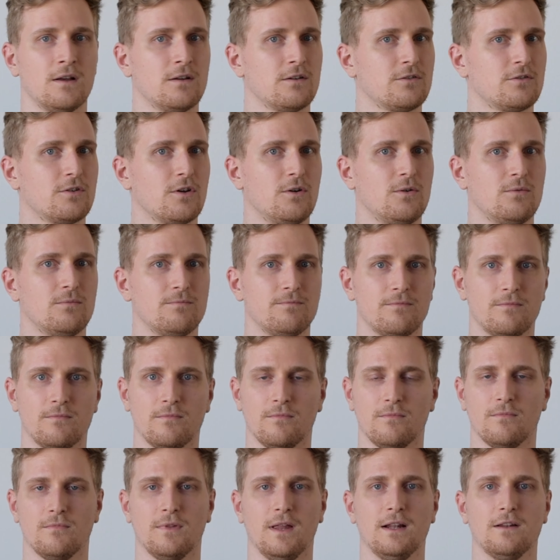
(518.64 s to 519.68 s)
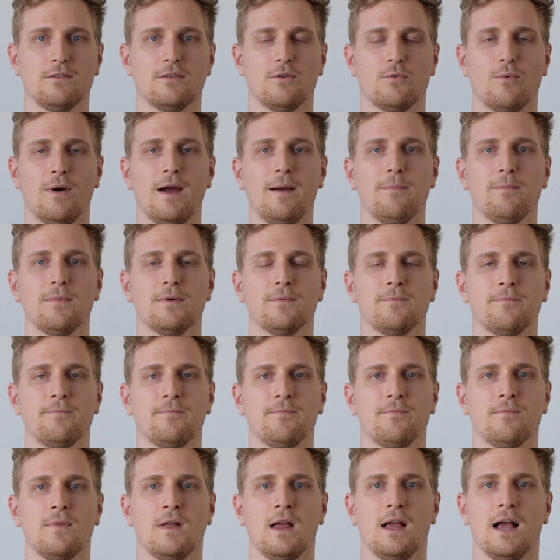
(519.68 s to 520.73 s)
So that's a wrap.
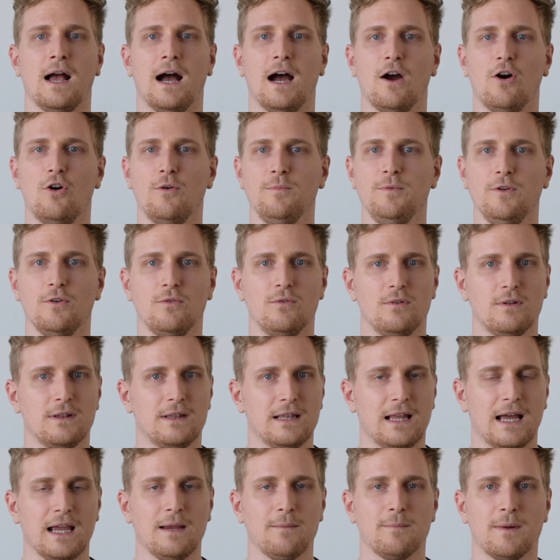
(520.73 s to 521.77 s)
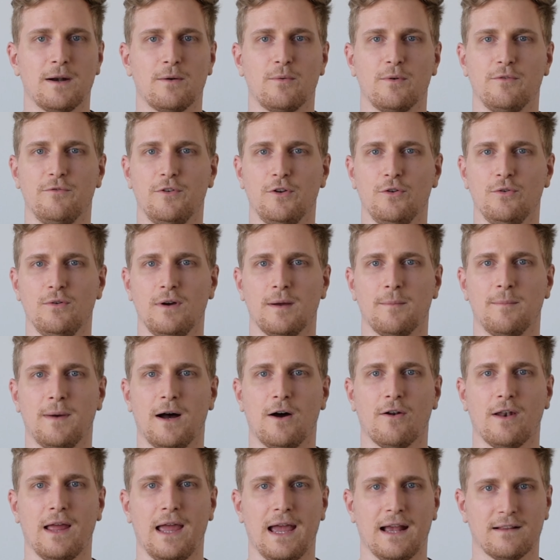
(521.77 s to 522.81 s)
I hope you like my review
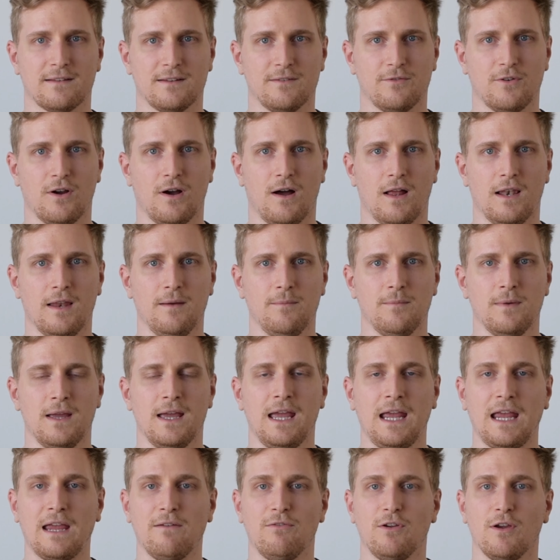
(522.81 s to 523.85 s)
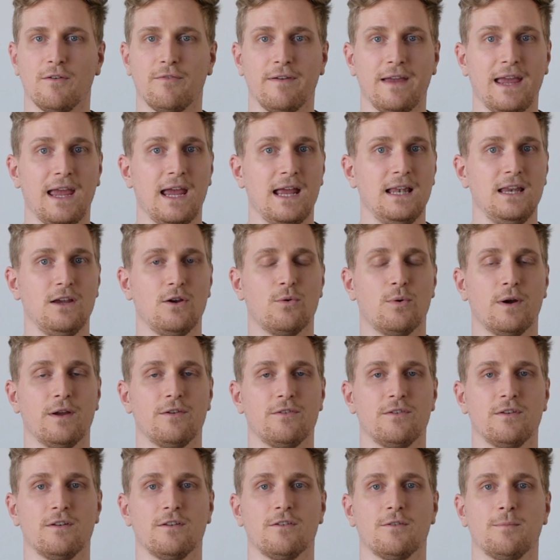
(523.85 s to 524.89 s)
about ActiveCollab. If you have any
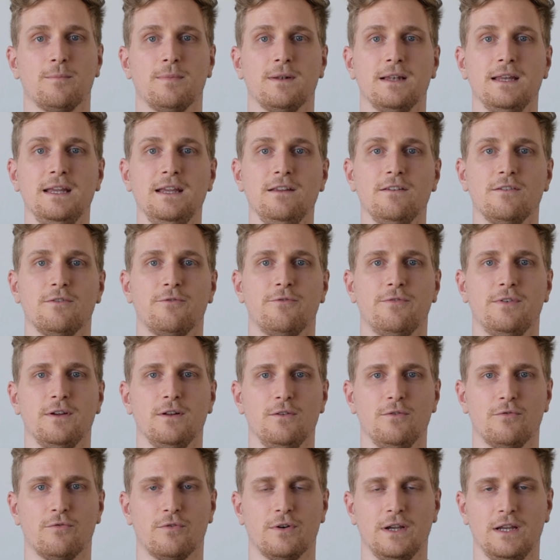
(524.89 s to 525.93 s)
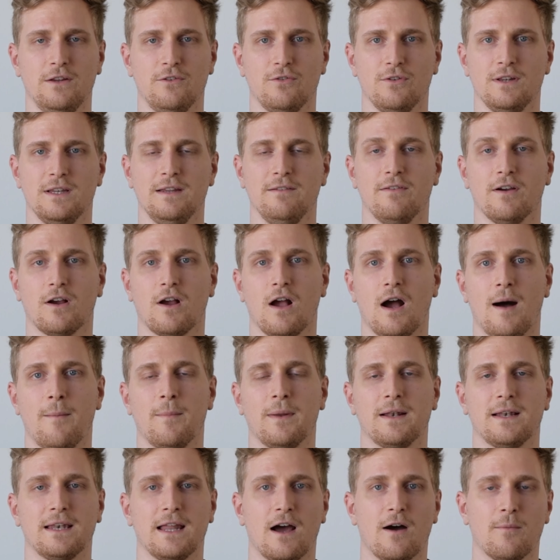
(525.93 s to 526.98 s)
questions, please feel free to leave a
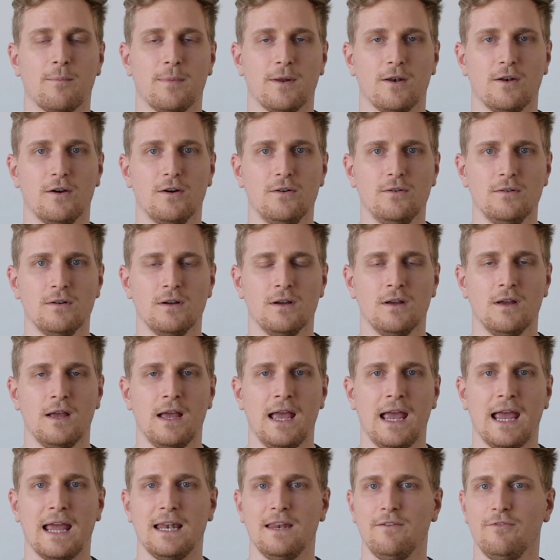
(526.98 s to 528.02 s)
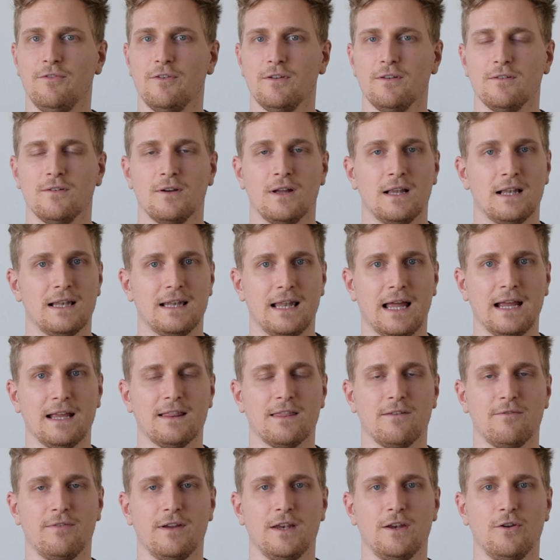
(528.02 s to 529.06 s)
comment down below. And if you like
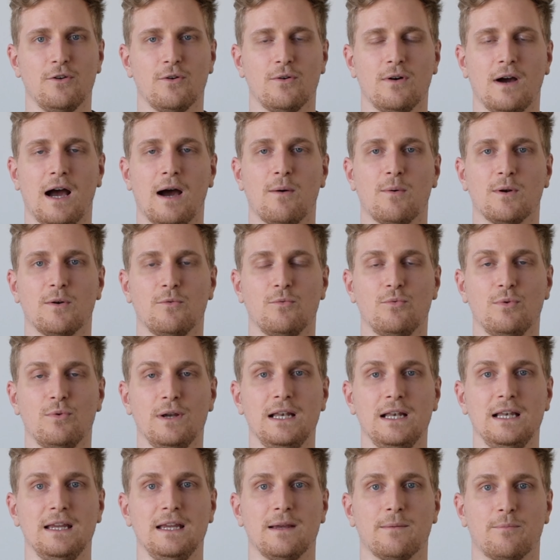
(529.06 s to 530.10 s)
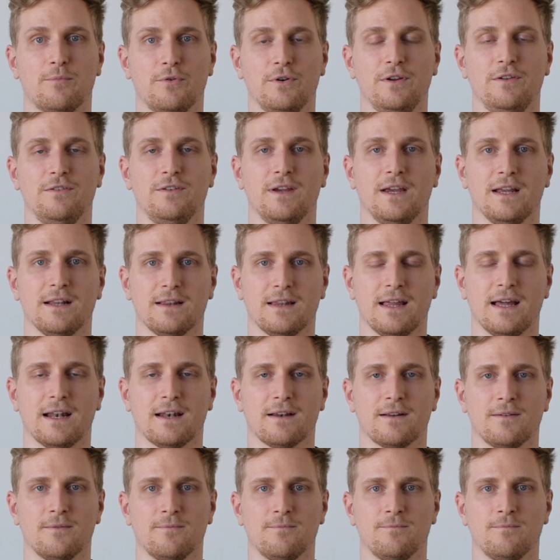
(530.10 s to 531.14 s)
the video, I would really appreciate that.
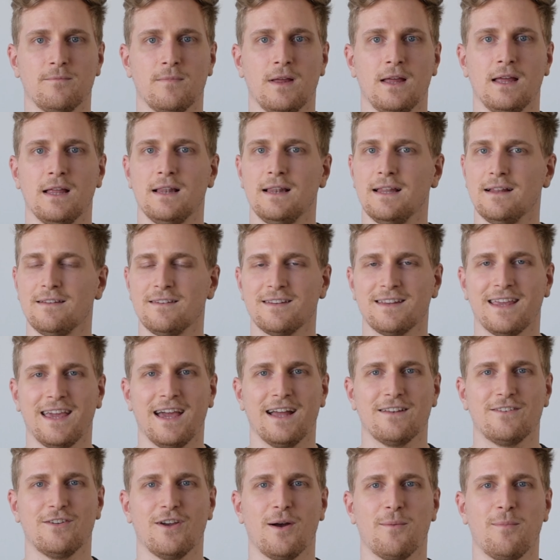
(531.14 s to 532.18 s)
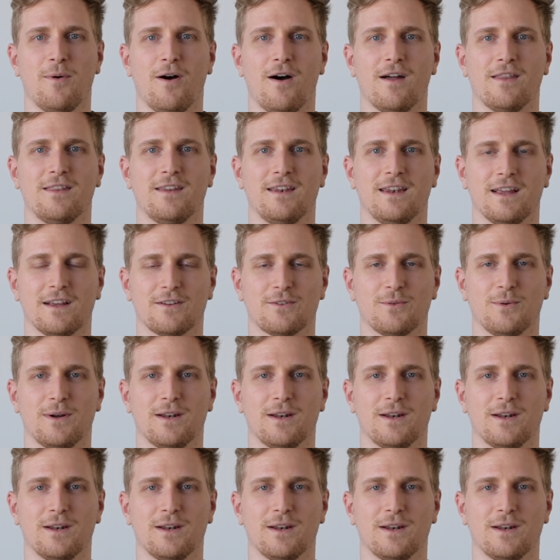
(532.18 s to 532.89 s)
Let's catch up on the next